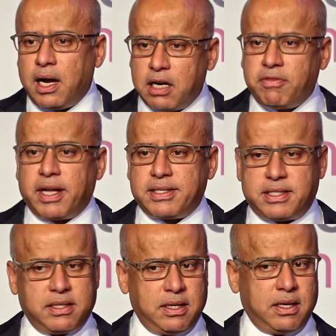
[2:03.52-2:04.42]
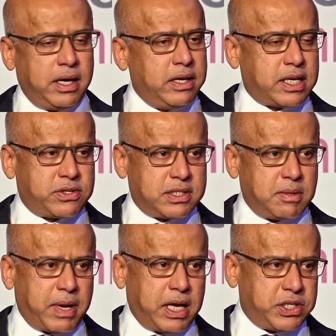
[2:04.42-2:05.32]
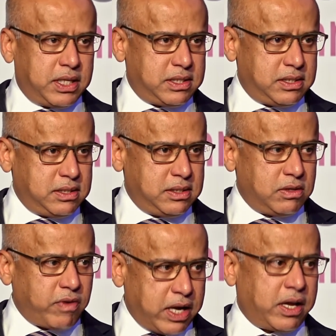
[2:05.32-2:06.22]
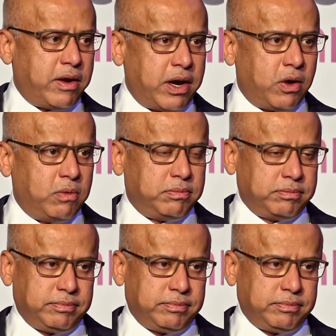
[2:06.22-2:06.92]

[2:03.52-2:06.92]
advanced industrial supply chains right here at home.